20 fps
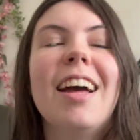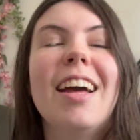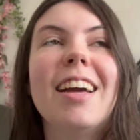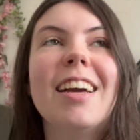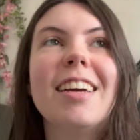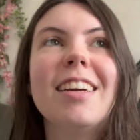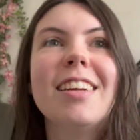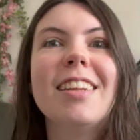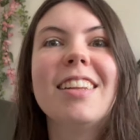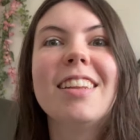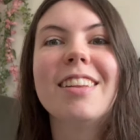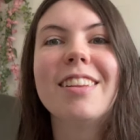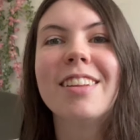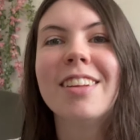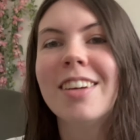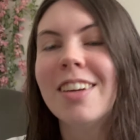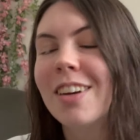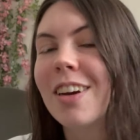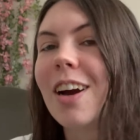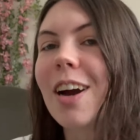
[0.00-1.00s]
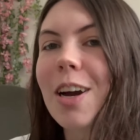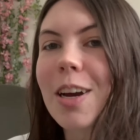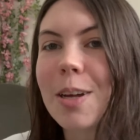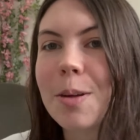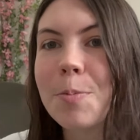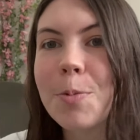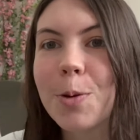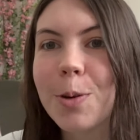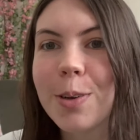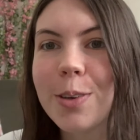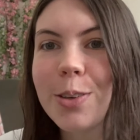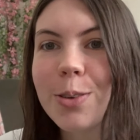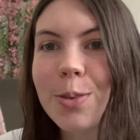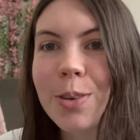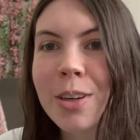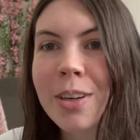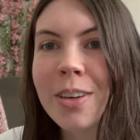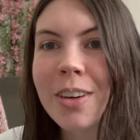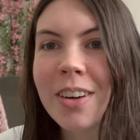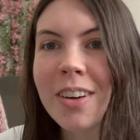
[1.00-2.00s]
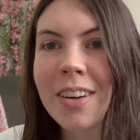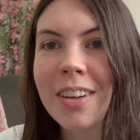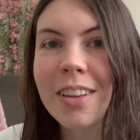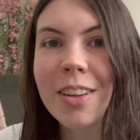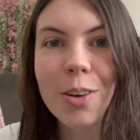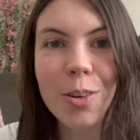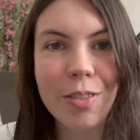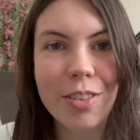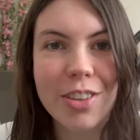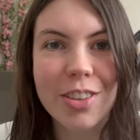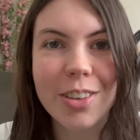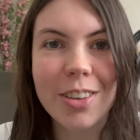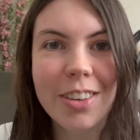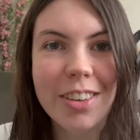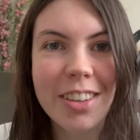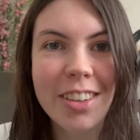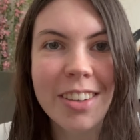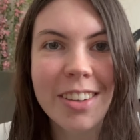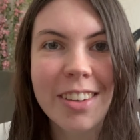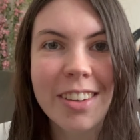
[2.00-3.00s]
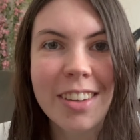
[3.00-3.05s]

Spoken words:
and I am going to work on the overskirt.